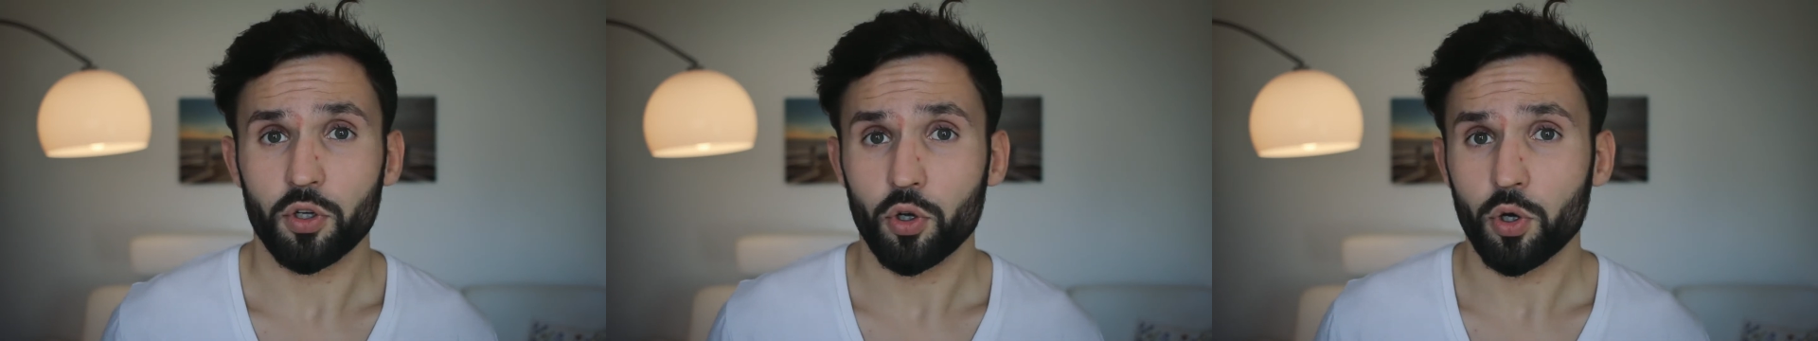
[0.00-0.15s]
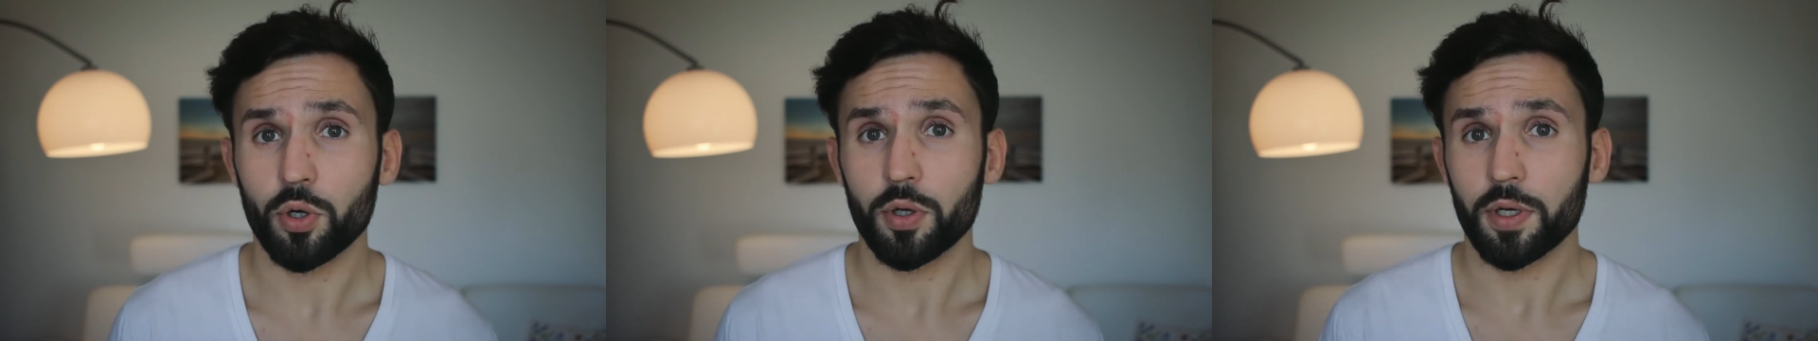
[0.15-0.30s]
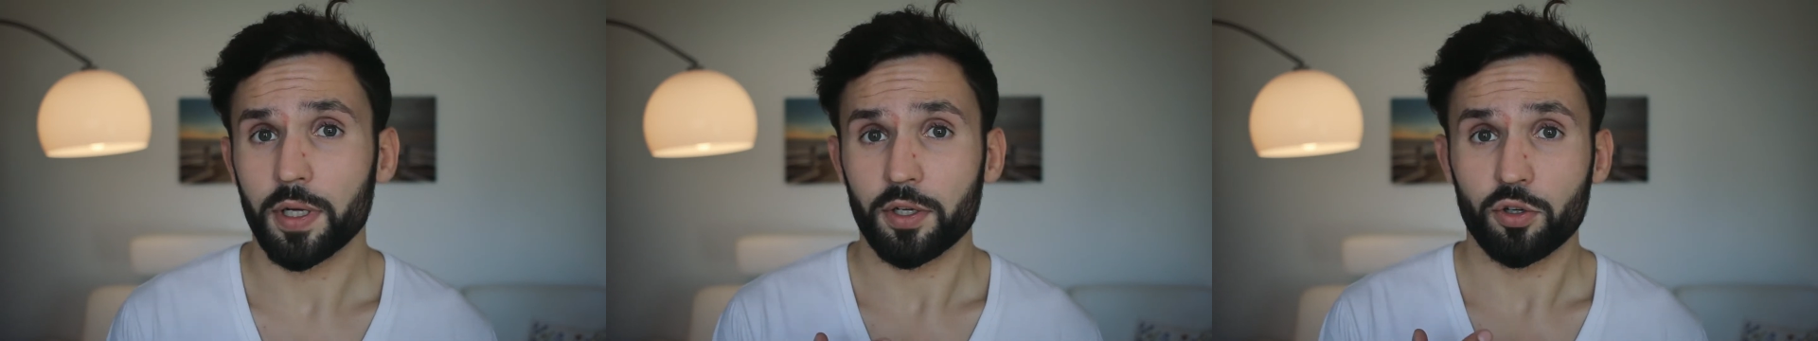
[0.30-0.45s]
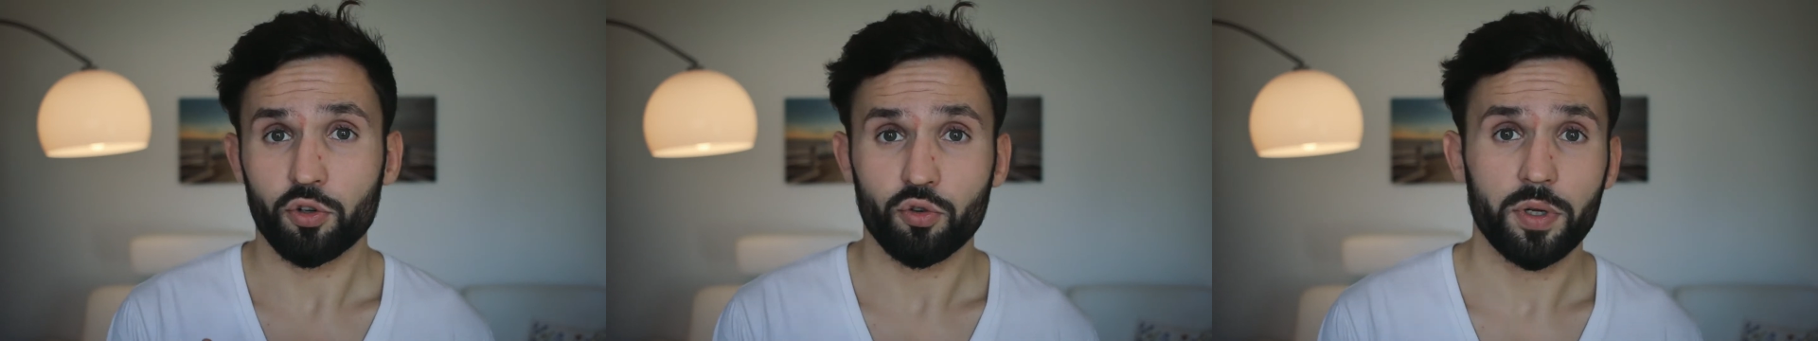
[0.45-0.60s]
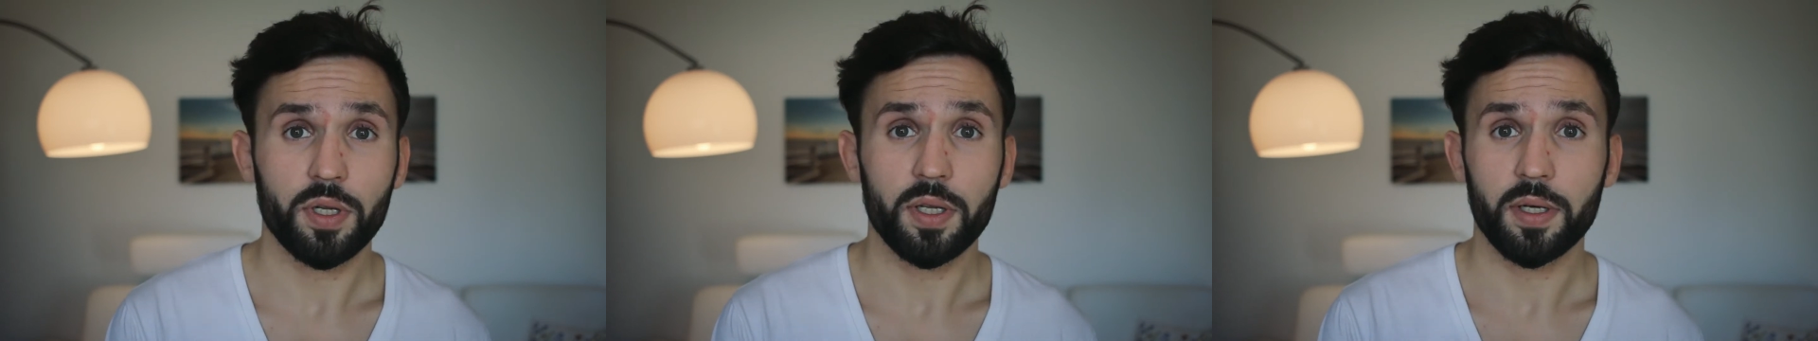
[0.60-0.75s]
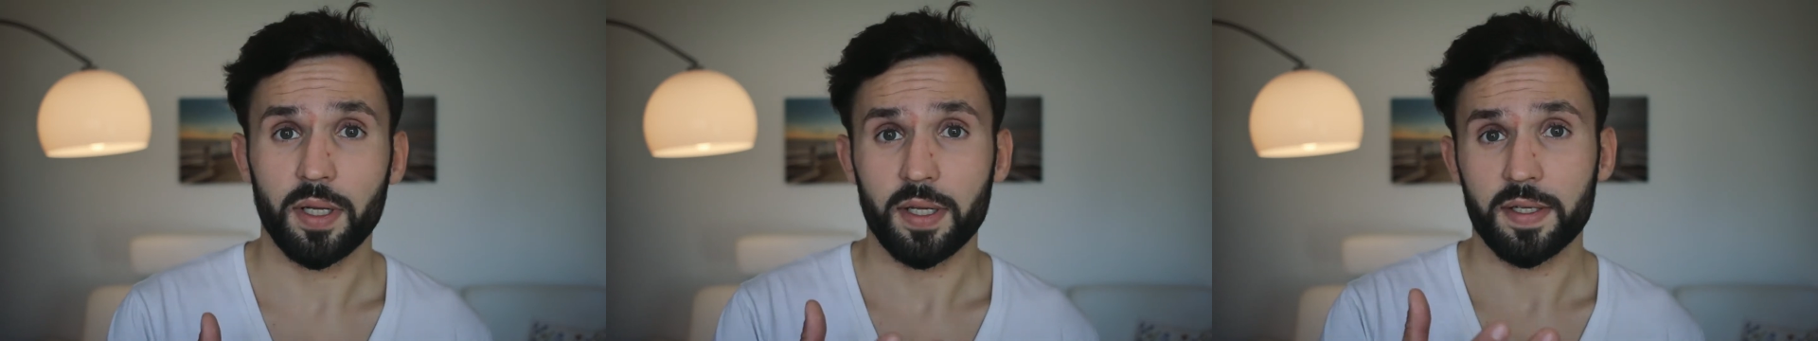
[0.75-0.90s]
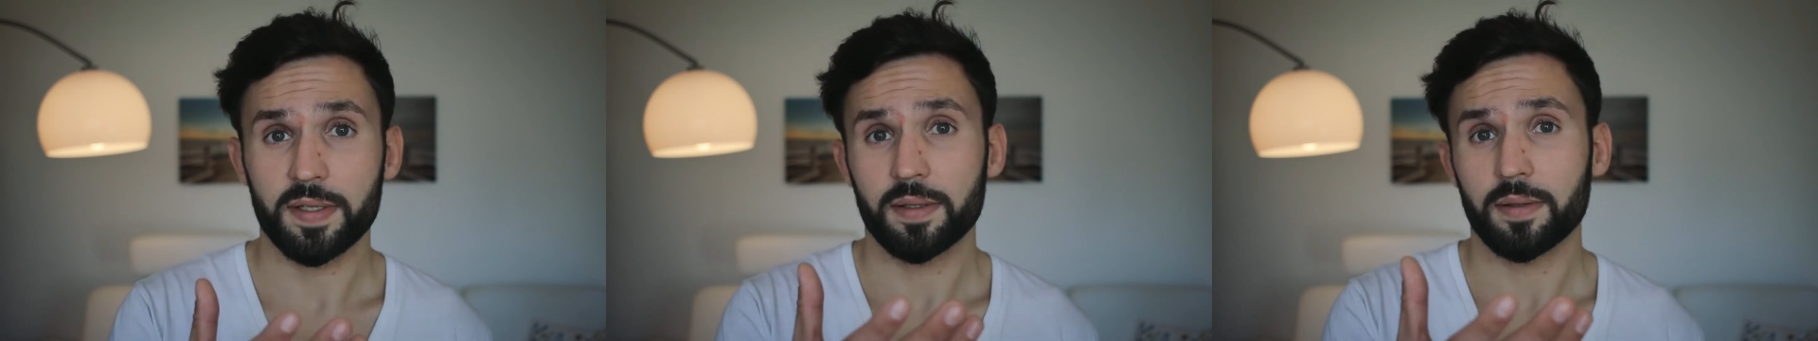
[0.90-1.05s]
good and
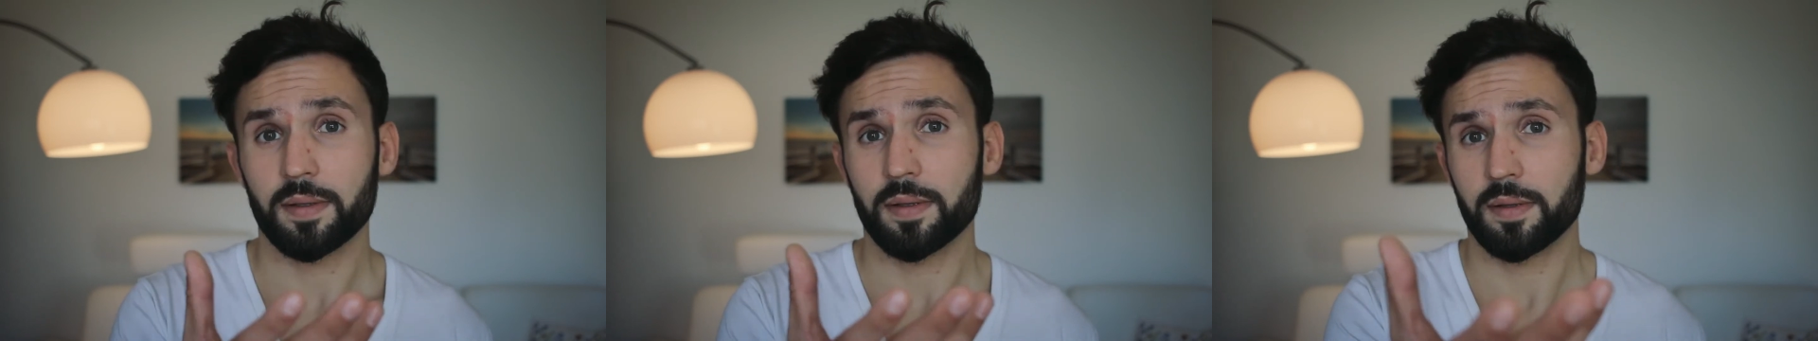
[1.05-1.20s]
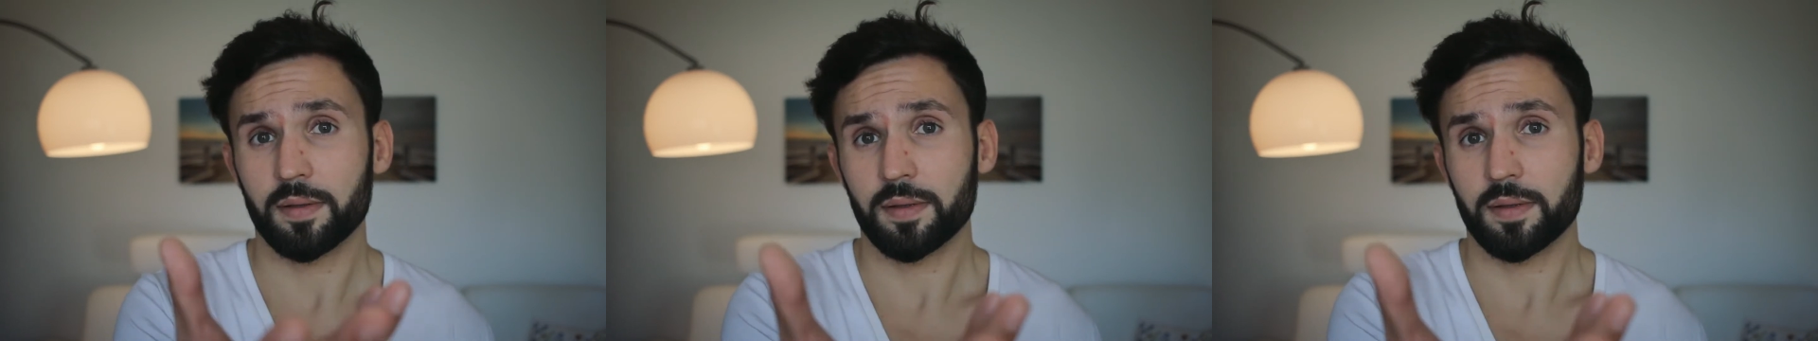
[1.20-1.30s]
green as,